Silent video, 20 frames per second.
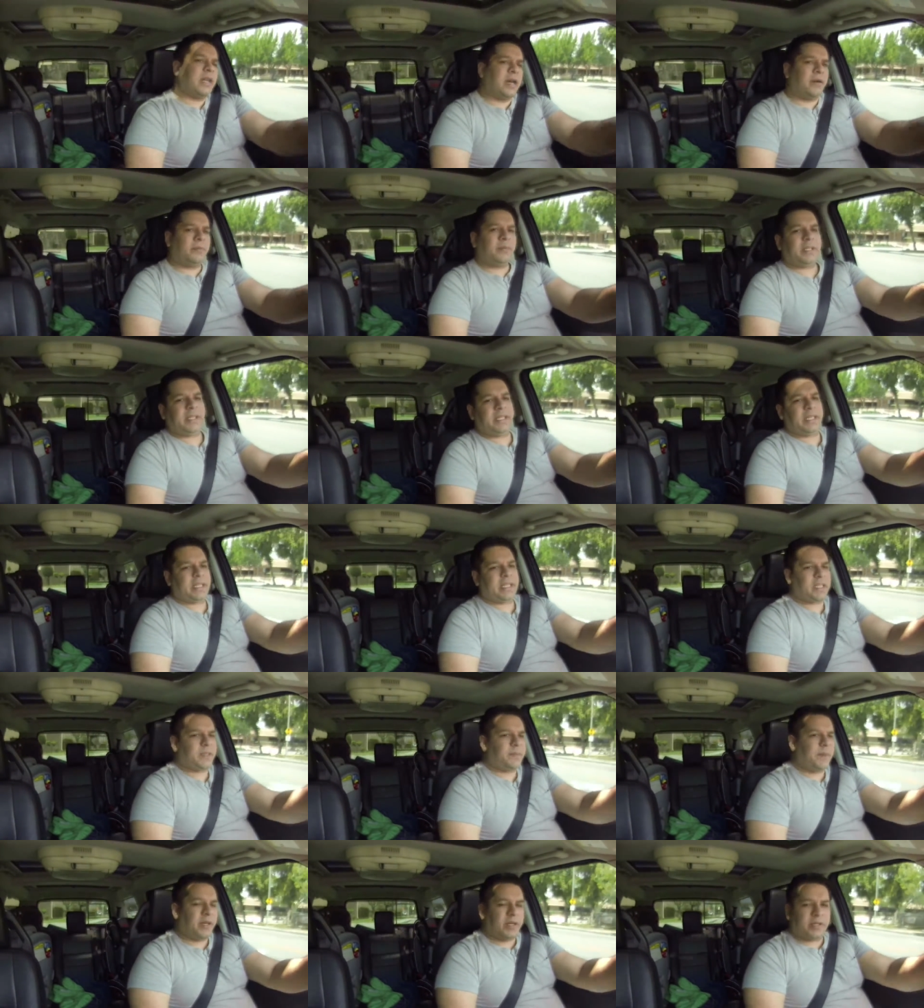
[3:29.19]
humbling
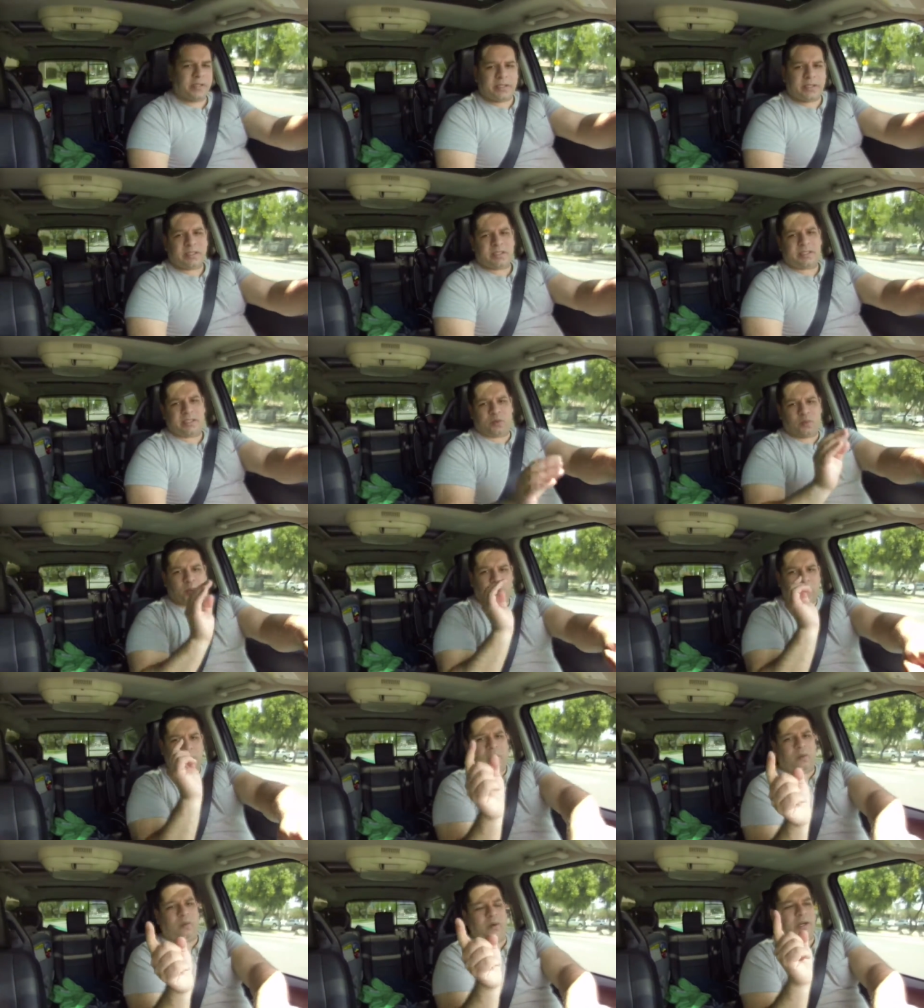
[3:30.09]
experiences as
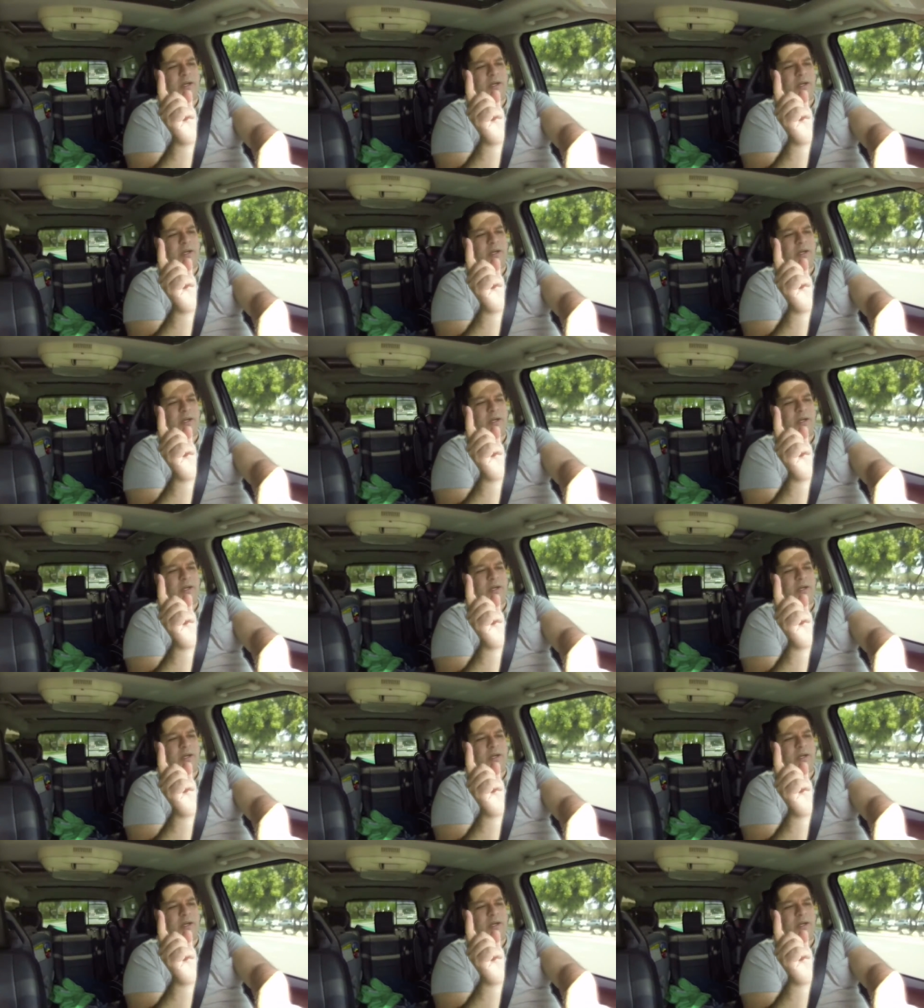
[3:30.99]
well,